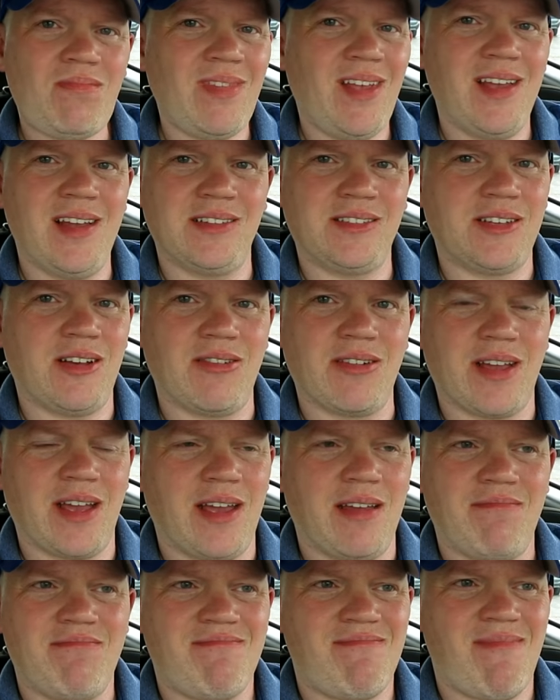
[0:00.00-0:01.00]
It's okay.
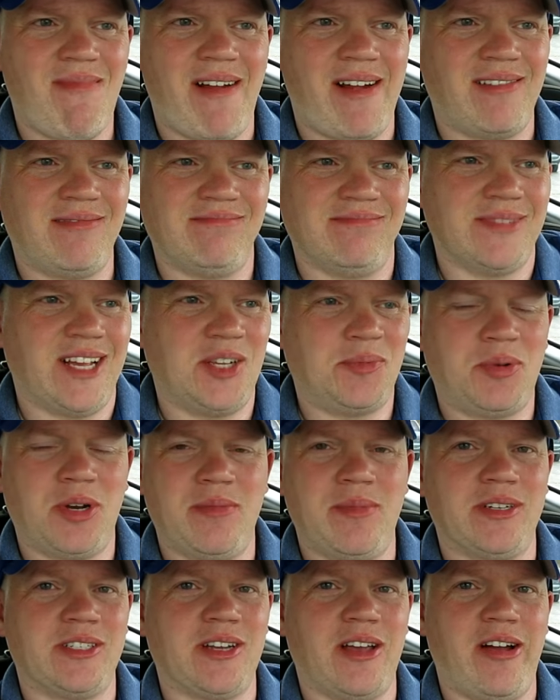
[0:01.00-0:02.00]
That's pretty
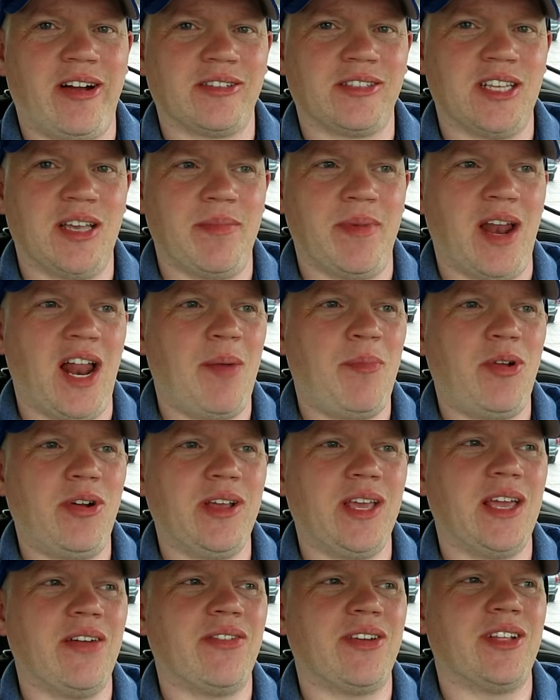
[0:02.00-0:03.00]
much all I can say, but I'm going
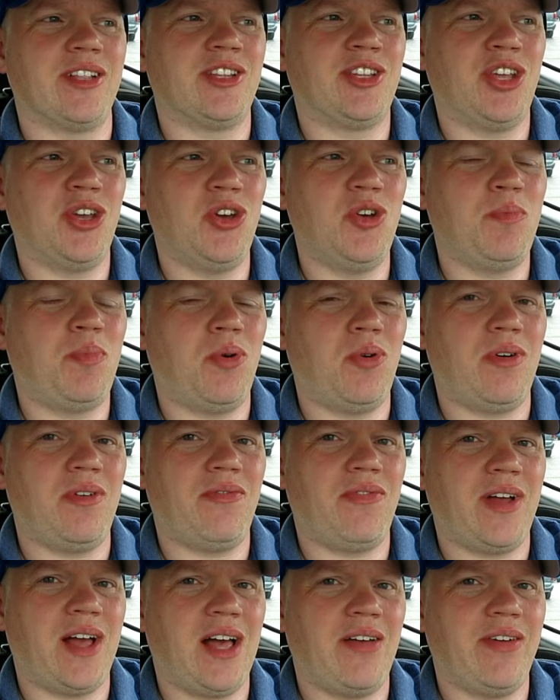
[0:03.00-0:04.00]
to give it a
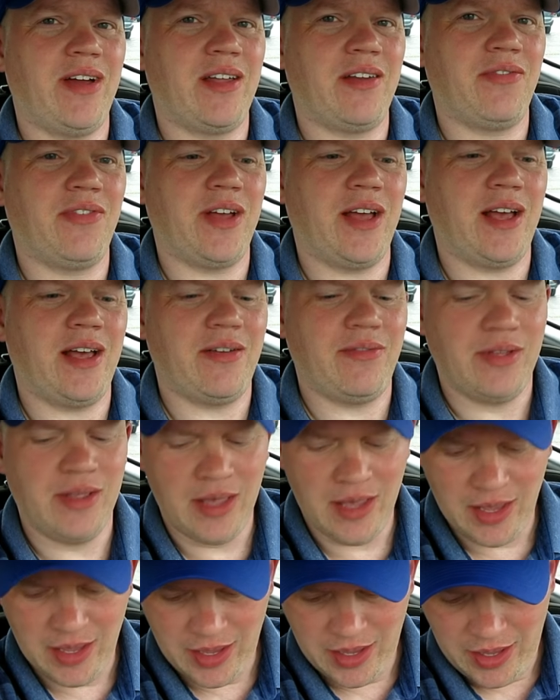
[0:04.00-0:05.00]
2.5 out of 5.
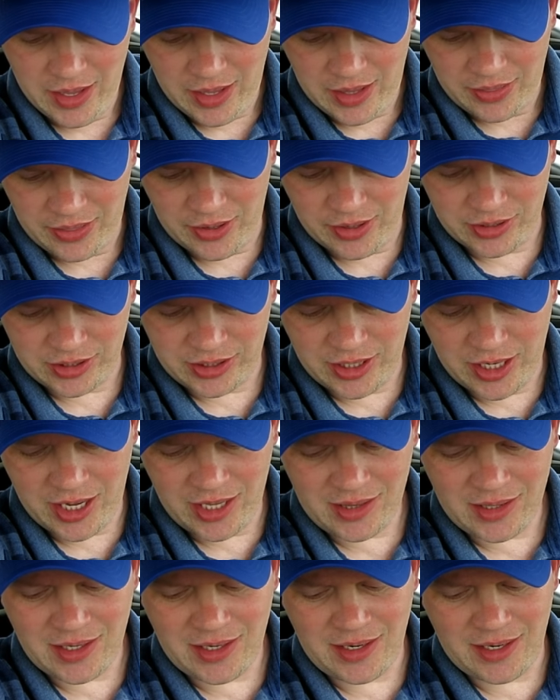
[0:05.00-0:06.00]
There's
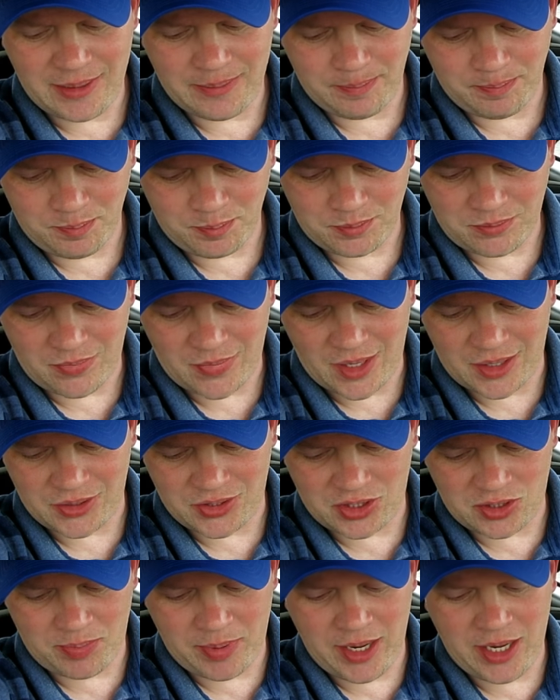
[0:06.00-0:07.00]
nothing
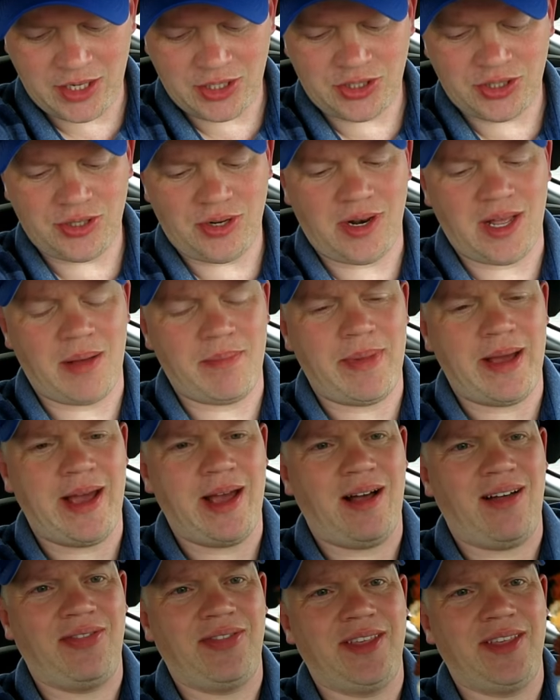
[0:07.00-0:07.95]
special about